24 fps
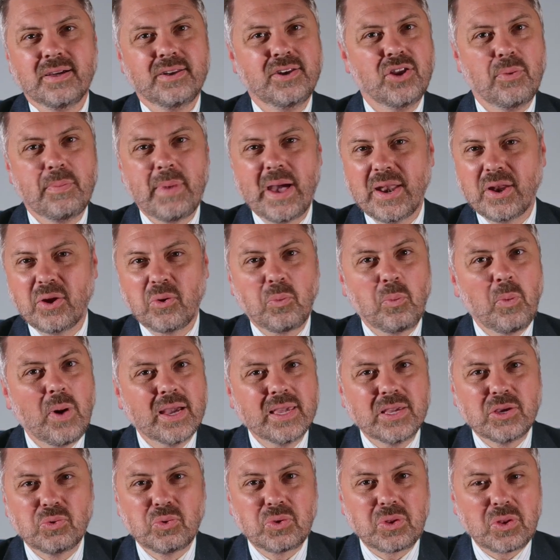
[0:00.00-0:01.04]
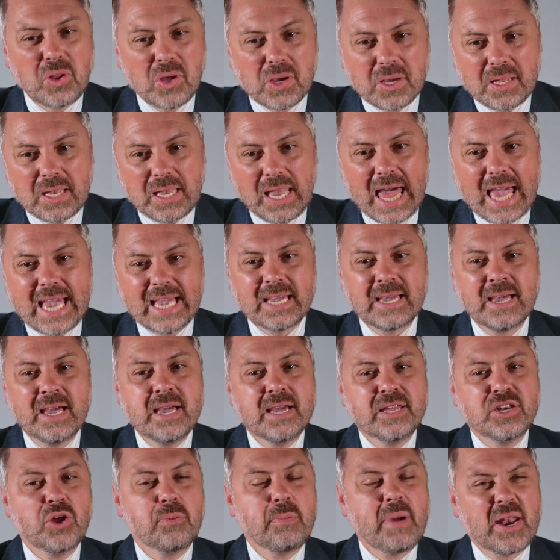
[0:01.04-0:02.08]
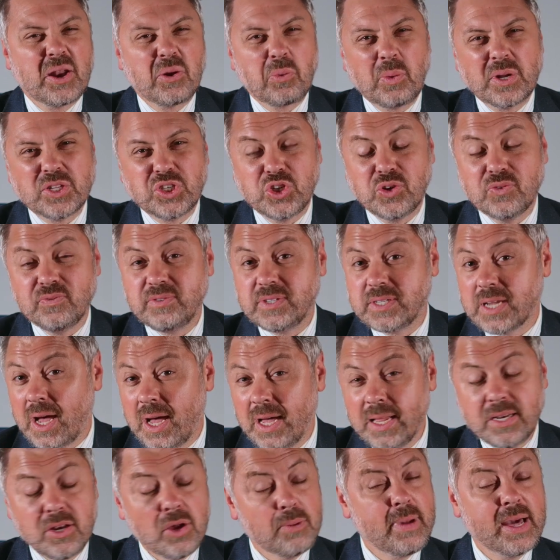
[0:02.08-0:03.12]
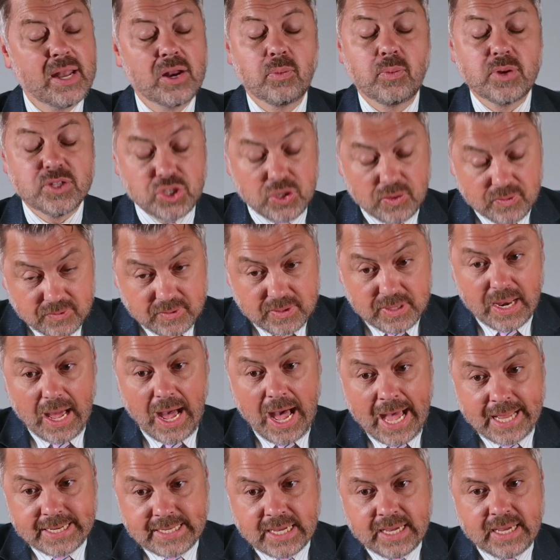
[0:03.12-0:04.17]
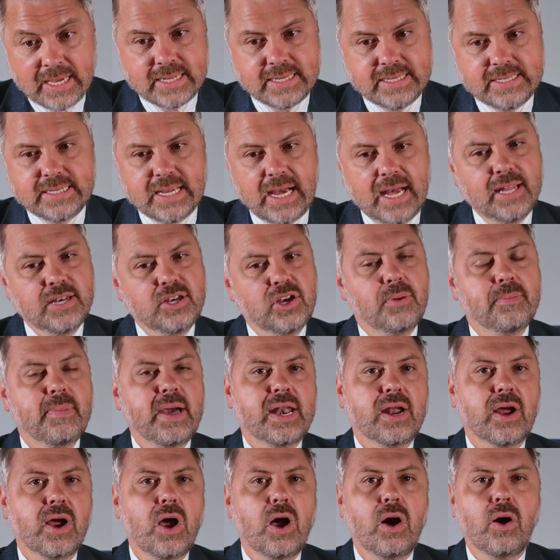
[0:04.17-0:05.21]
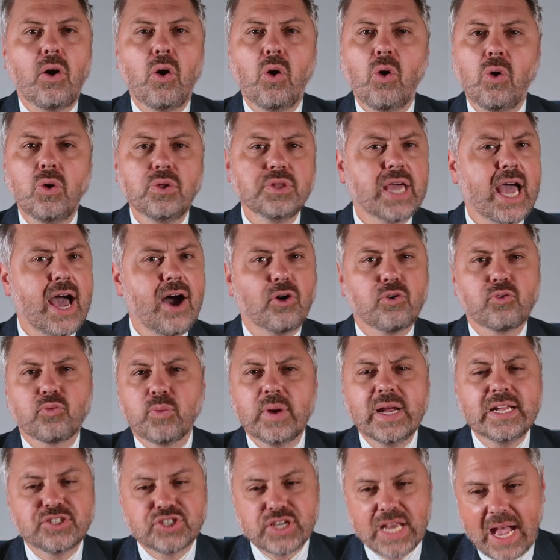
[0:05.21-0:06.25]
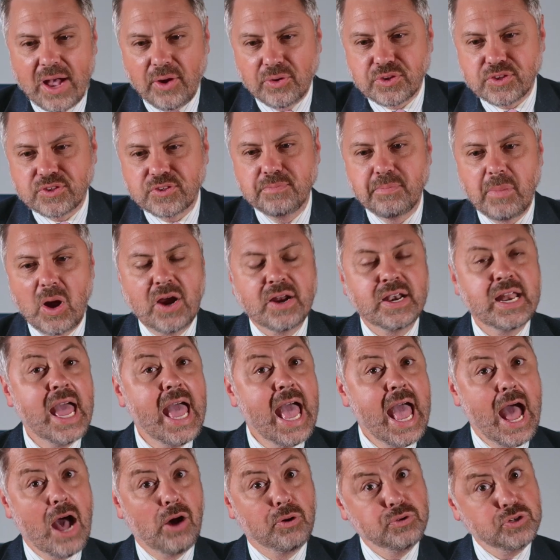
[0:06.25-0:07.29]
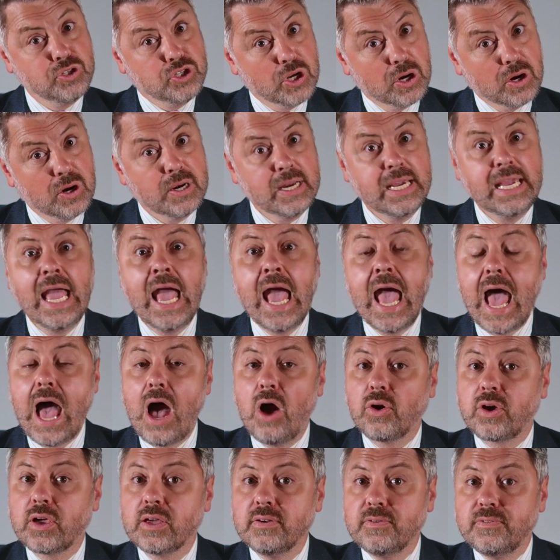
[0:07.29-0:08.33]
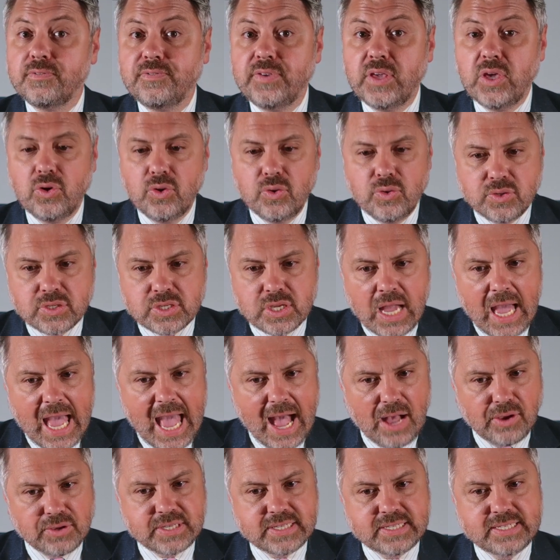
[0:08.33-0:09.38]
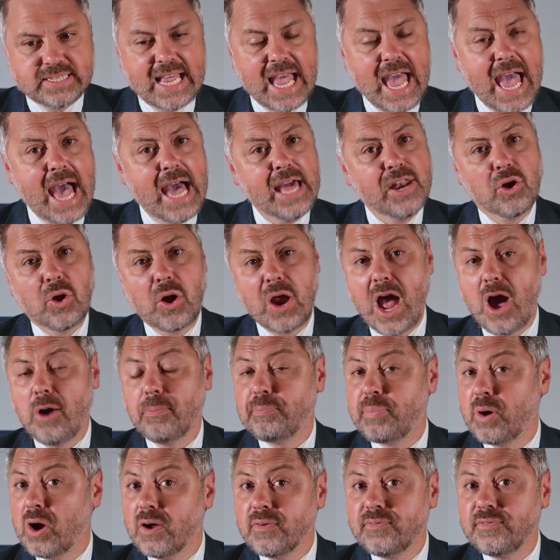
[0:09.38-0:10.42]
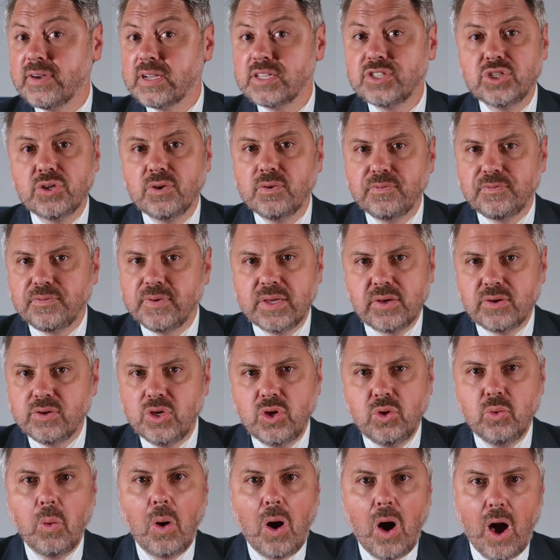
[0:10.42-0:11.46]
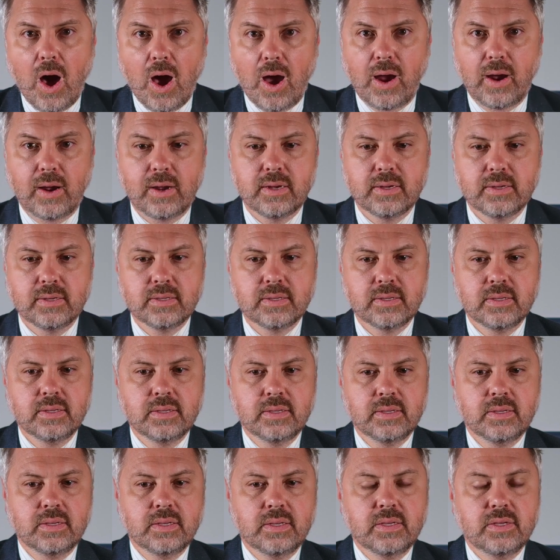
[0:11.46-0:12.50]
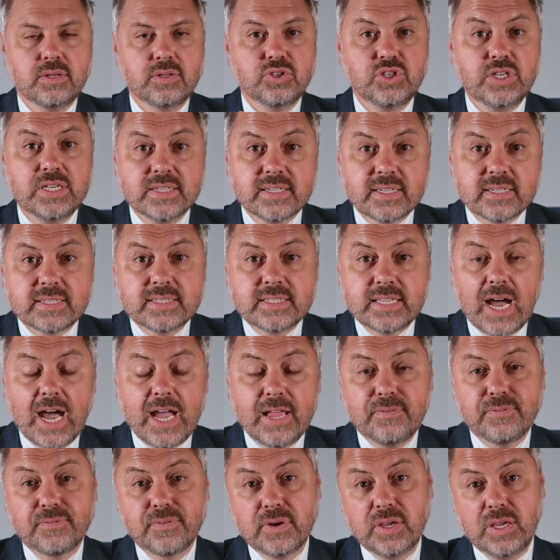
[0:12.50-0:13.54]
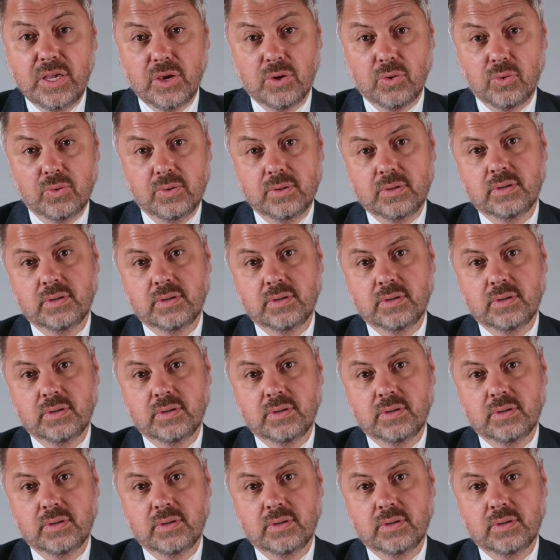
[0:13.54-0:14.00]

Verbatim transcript: no matter what you look like, no matter what you've done, no matter what you've not done, no matter how old, how rich, how smart, how dirty, how confused, how sad, or how perfect you feel you are. Jesus died for you.